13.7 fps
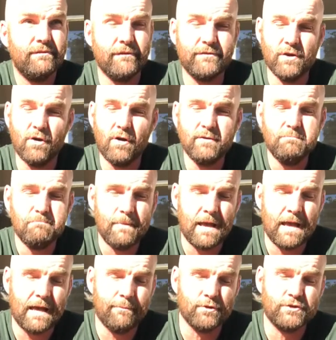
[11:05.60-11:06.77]
50-odd
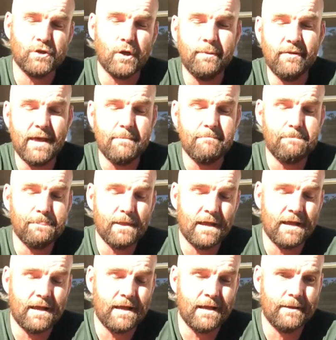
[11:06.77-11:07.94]
on top of that.
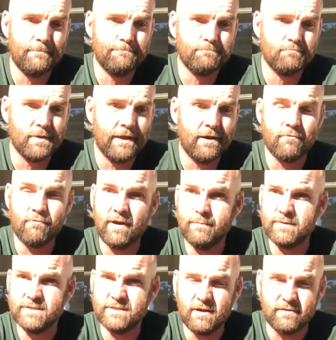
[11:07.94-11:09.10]
And I run it
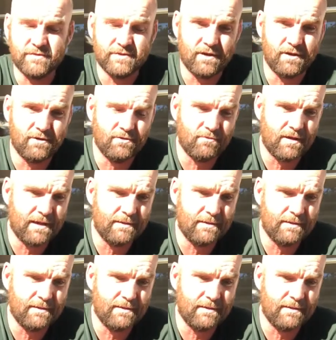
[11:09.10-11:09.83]
myself. So,